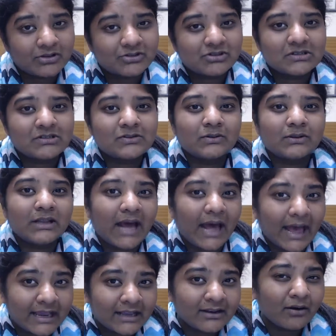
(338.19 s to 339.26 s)
just so that
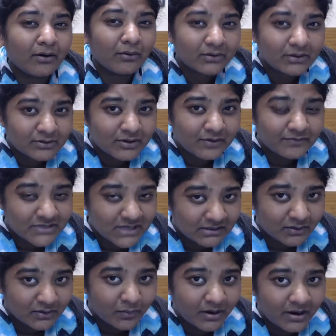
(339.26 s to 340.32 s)
I know that you have done
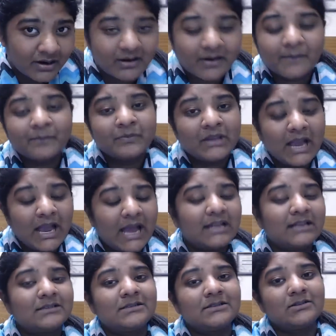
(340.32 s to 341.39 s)
the work,
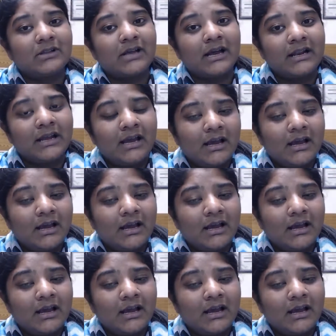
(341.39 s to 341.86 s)
and so that